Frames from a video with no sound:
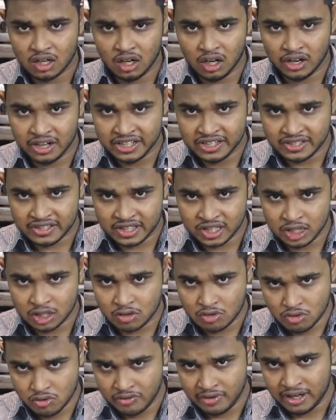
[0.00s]
or its
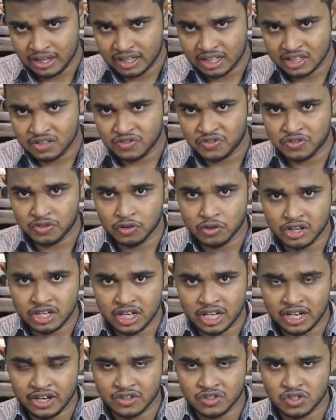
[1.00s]
equivalent
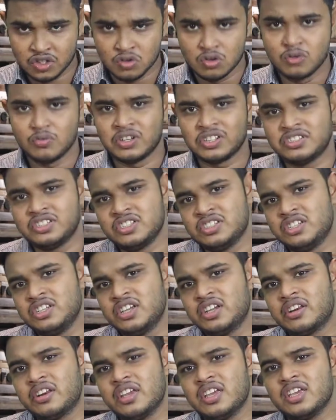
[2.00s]
4-year university
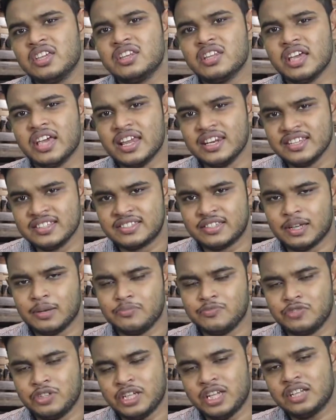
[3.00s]
degree in any
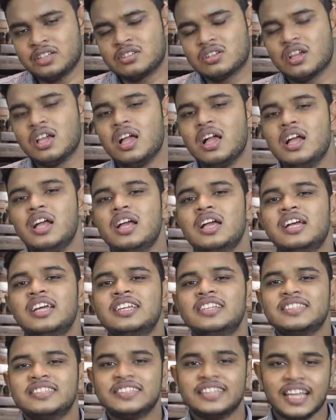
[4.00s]
subject.
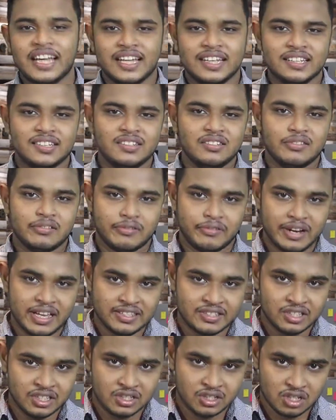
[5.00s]
Then
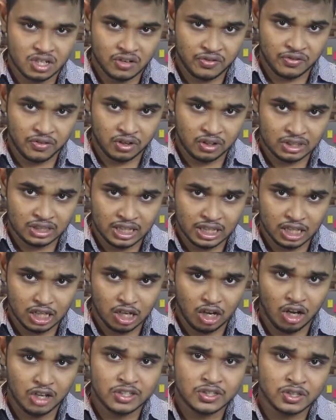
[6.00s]
register for the
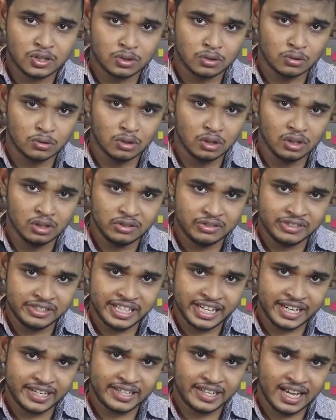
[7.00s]
Law School
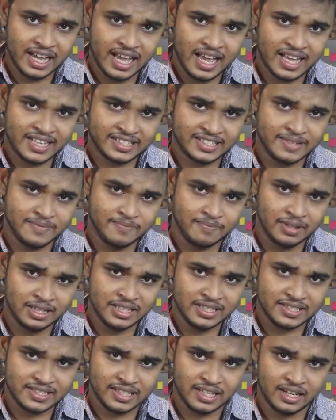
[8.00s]
Data
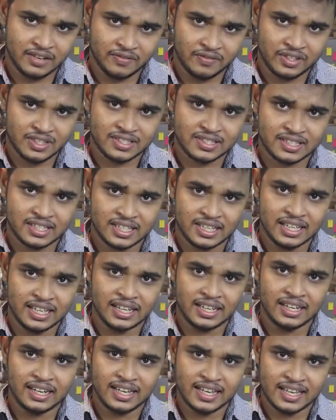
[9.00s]
Assembly Service
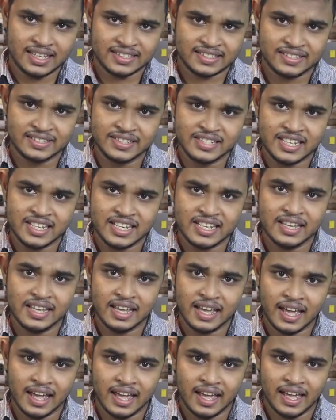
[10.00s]

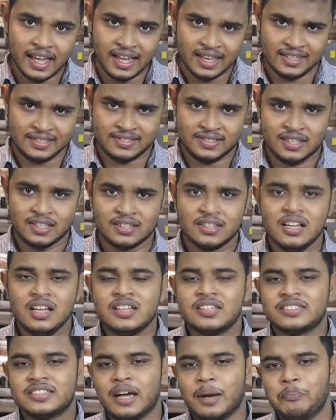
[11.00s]

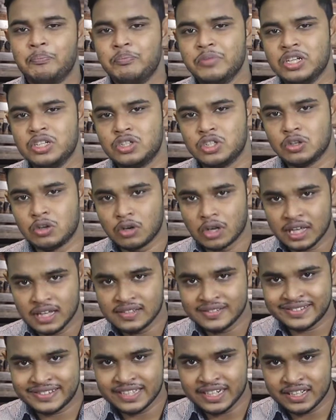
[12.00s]
Submit your
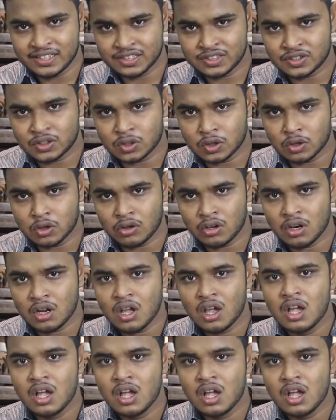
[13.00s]
Lsat score,